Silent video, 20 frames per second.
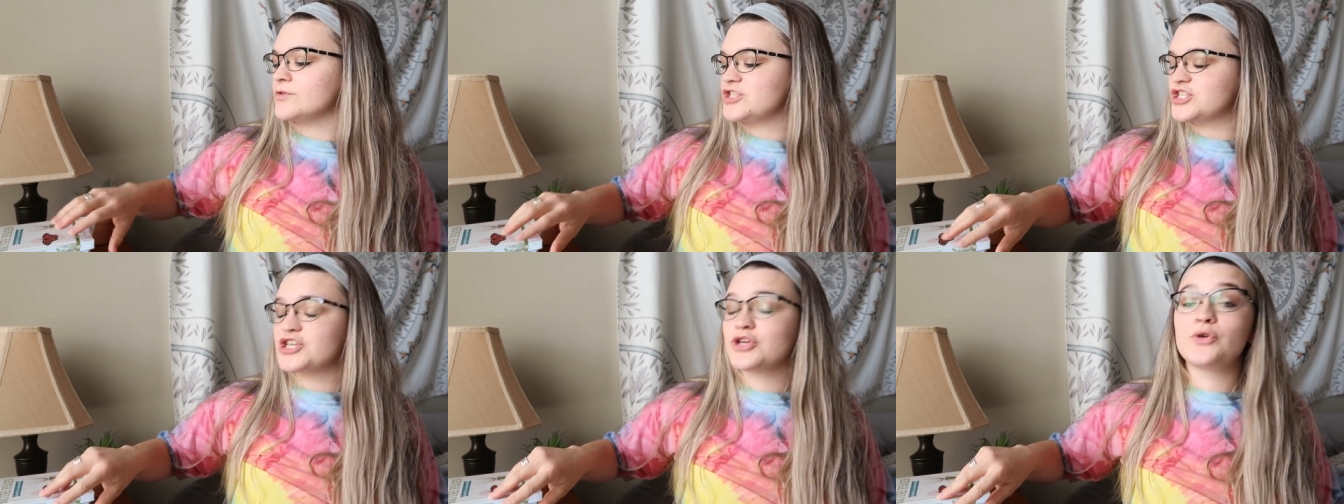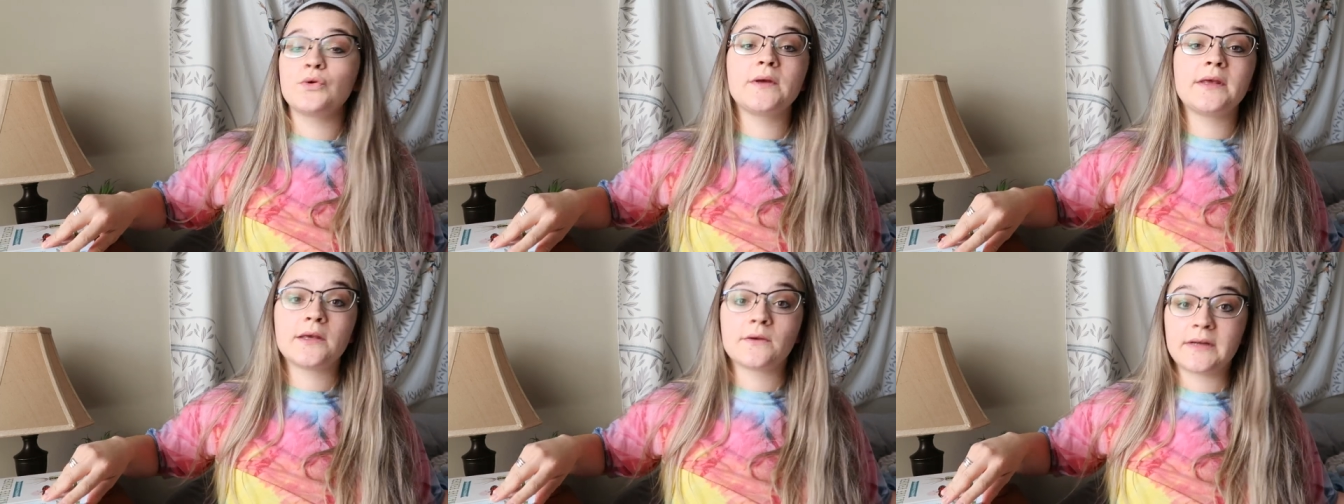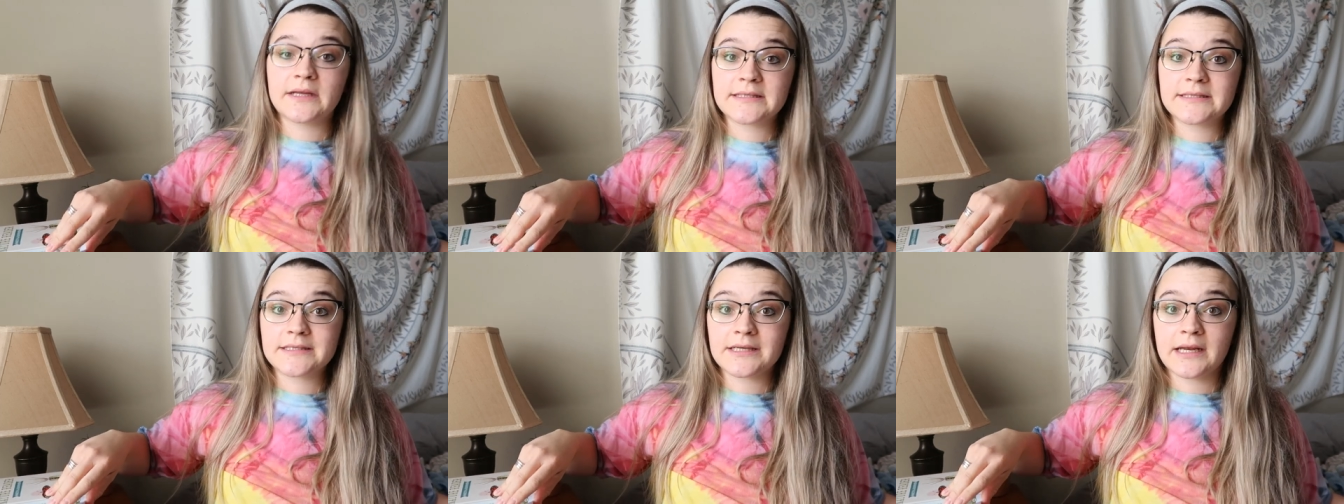two
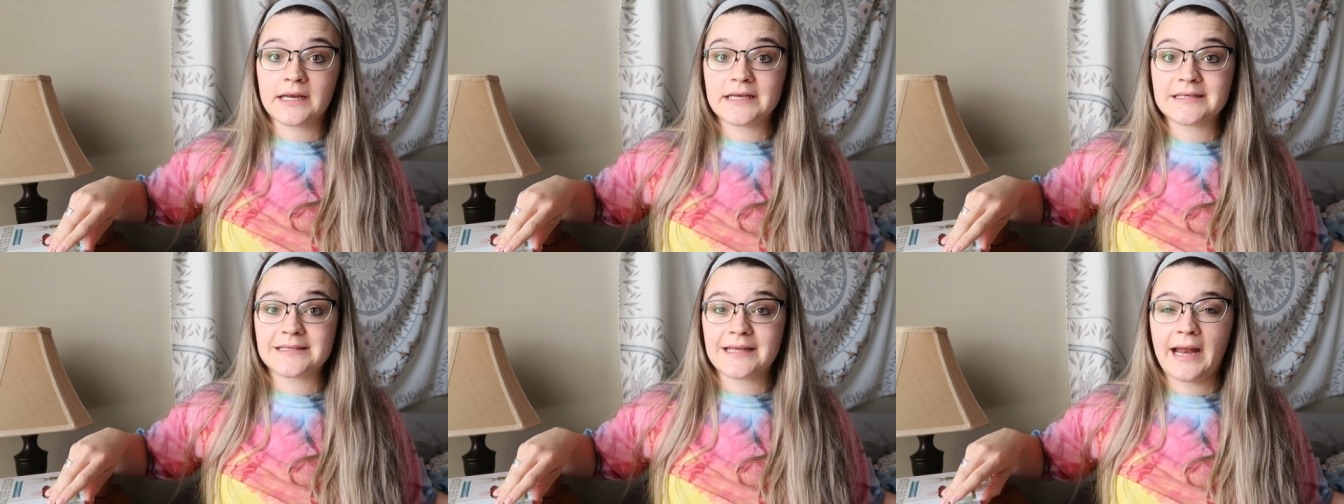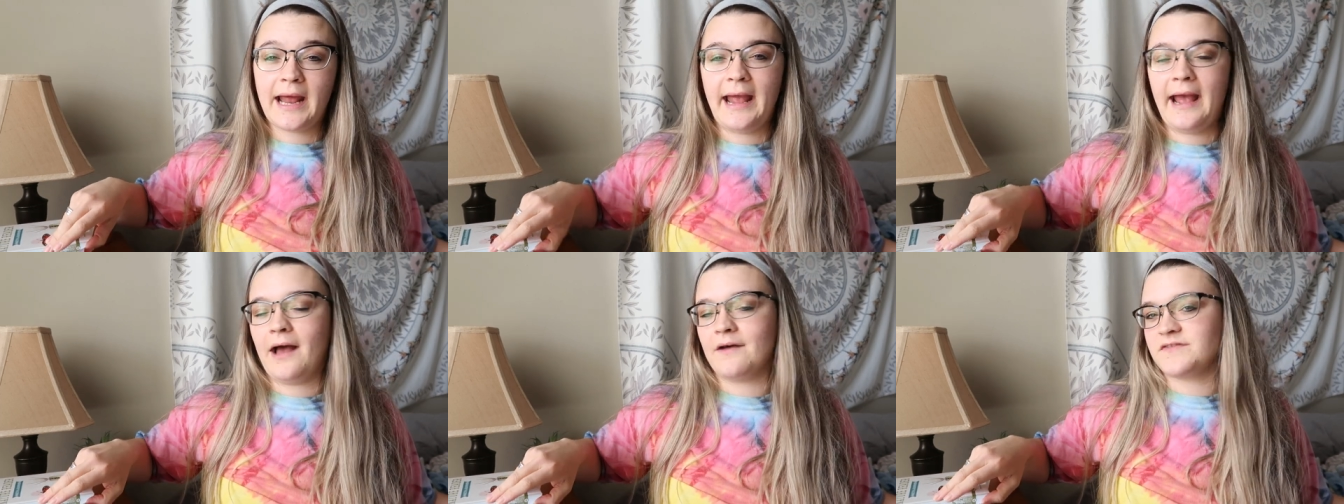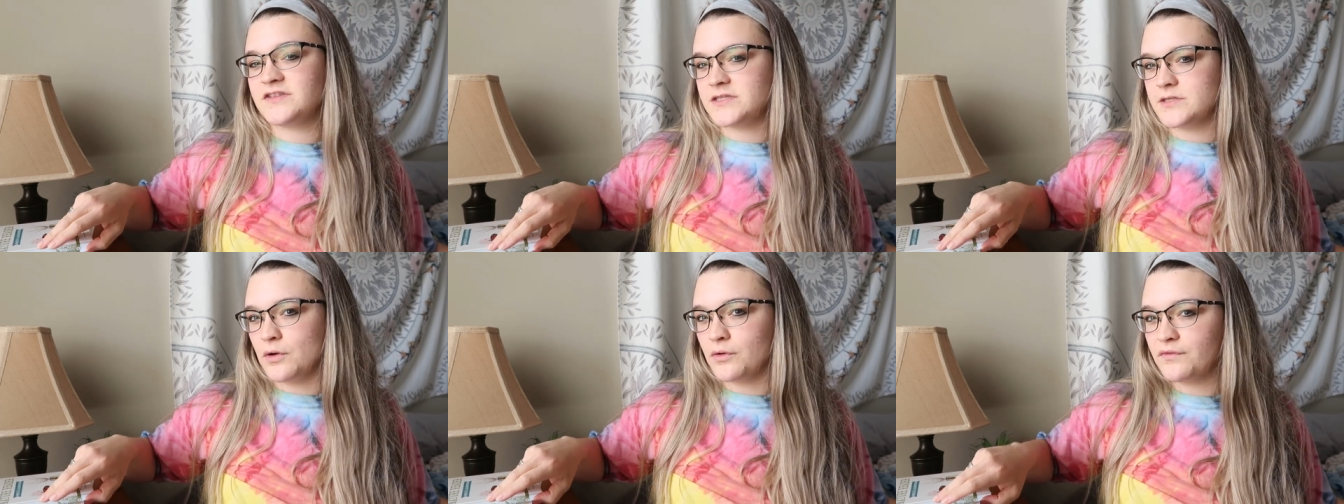unit studies that I
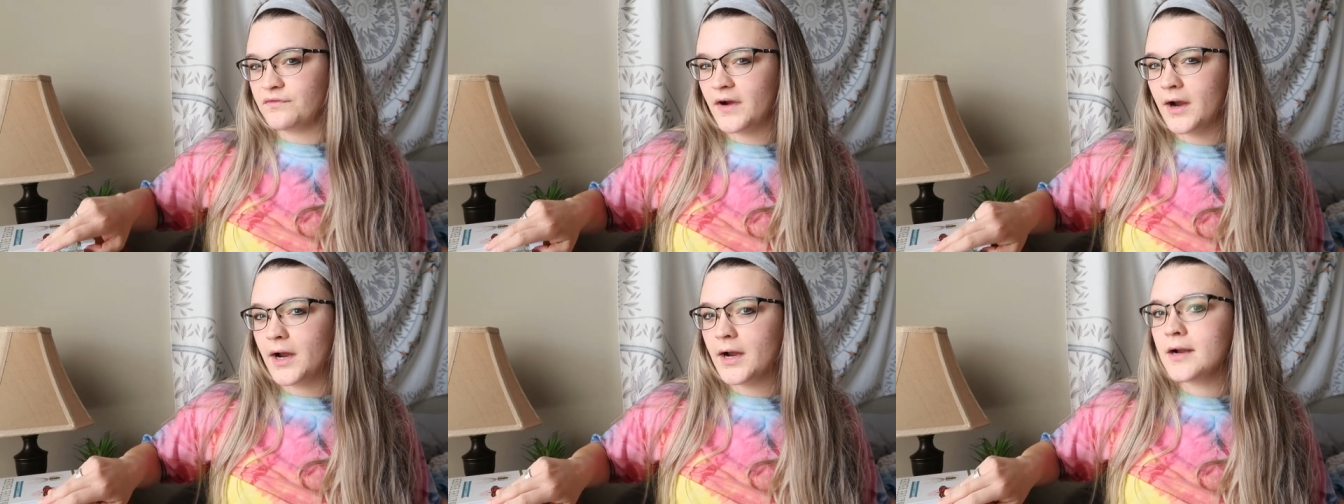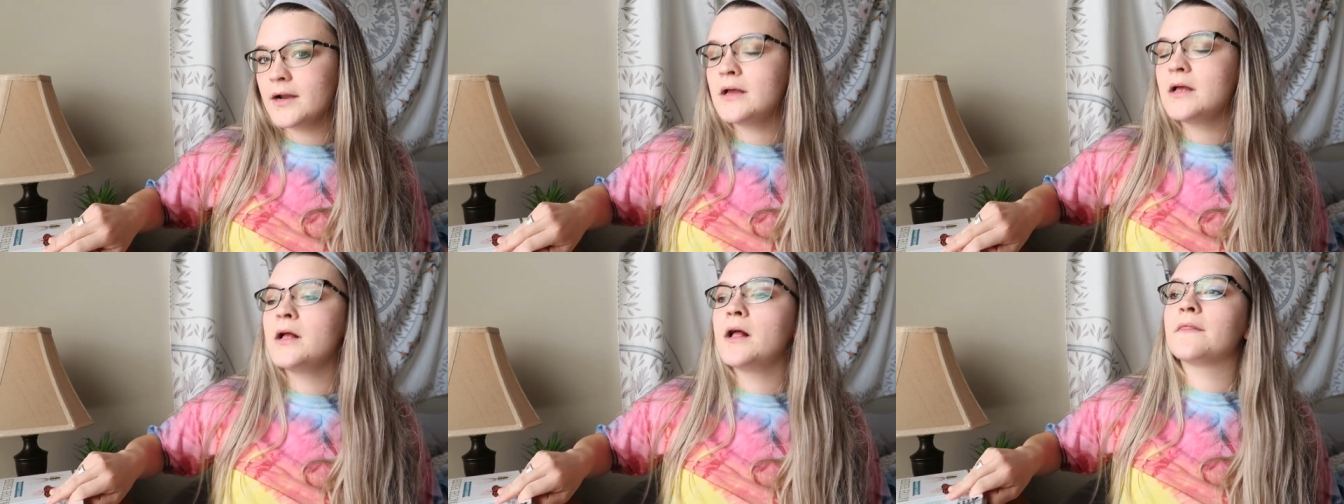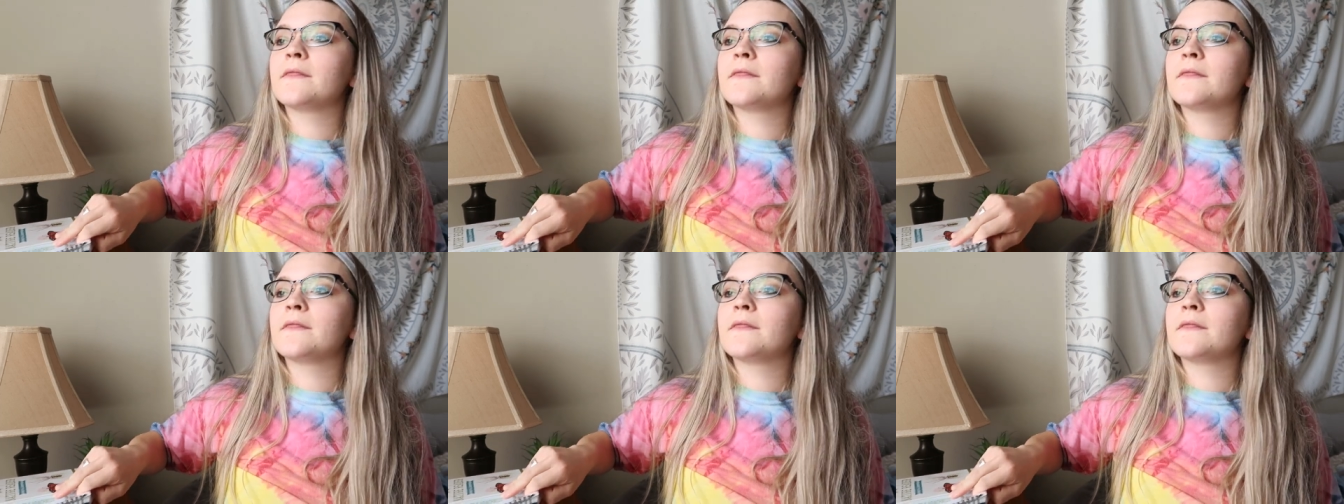have so far.